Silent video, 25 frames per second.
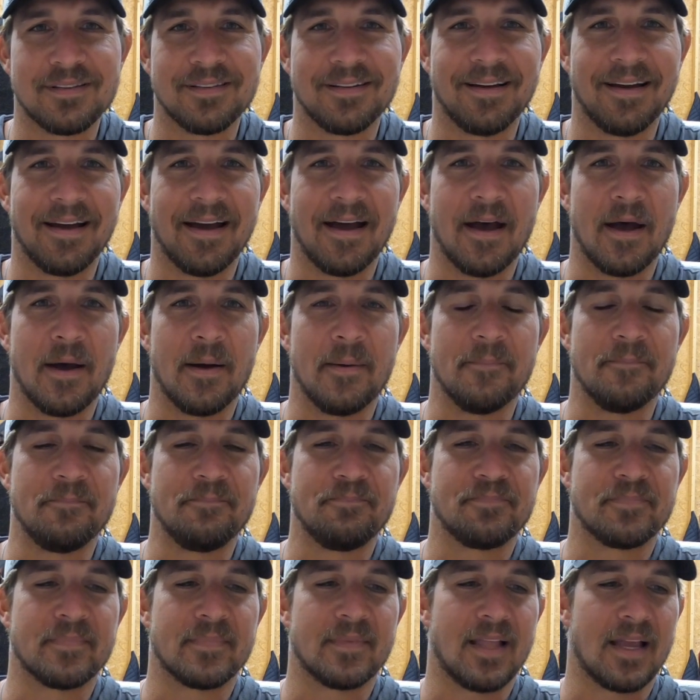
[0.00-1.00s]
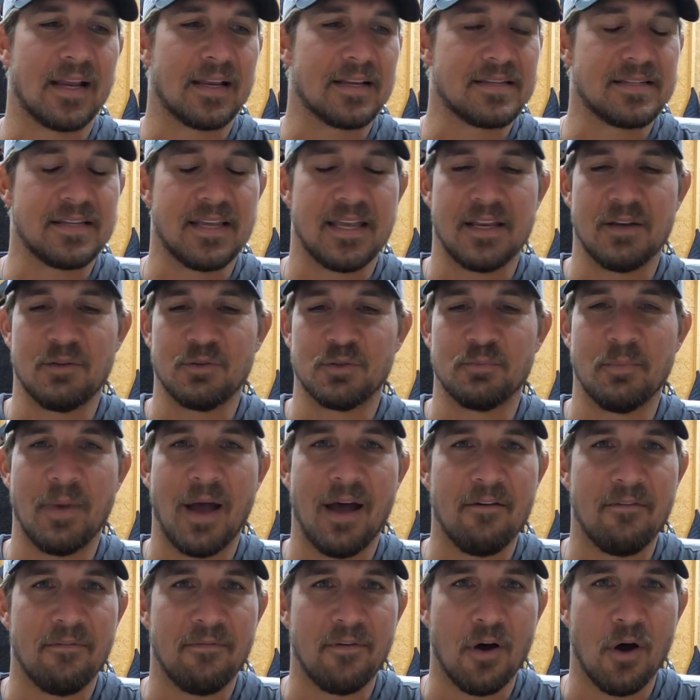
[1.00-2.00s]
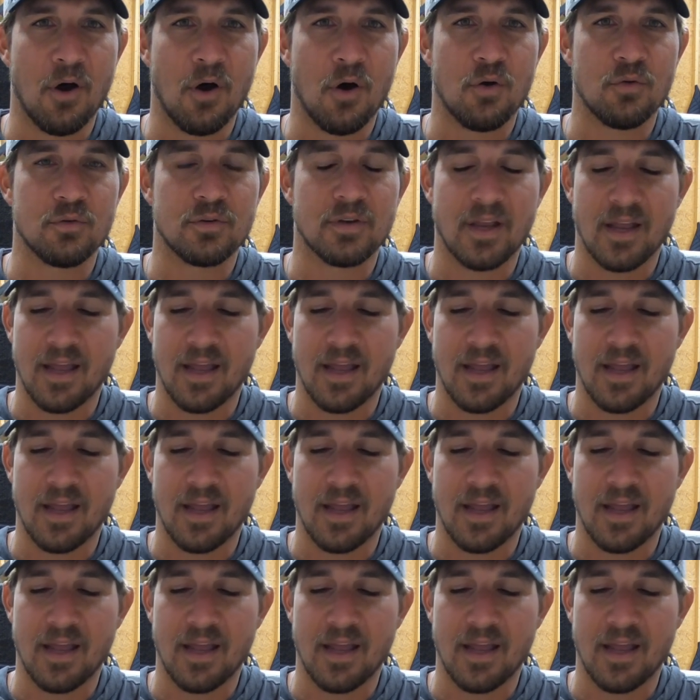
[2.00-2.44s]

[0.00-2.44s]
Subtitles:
Like I said, it was my fault.